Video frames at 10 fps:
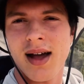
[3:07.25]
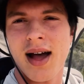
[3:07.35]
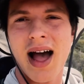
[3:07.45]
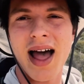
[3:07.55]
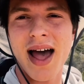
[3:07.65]

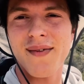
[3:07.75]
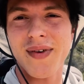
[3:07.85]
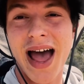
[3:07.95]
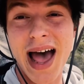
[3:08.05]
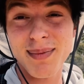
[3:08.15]
I have
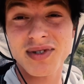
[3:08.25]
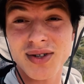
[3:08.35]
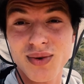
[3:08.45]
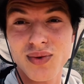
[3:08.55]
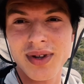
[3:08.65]

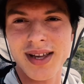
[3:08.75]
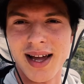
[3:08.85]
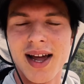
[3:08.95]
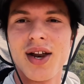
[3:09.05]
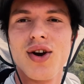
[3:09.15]
absolutely
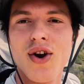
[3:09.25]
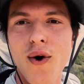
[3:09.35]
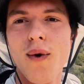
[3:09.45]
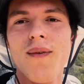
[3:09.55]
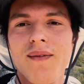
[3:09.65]

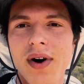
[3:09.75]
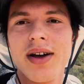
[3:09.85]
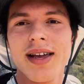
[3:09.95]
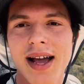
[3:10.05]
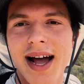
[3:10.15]
no fucking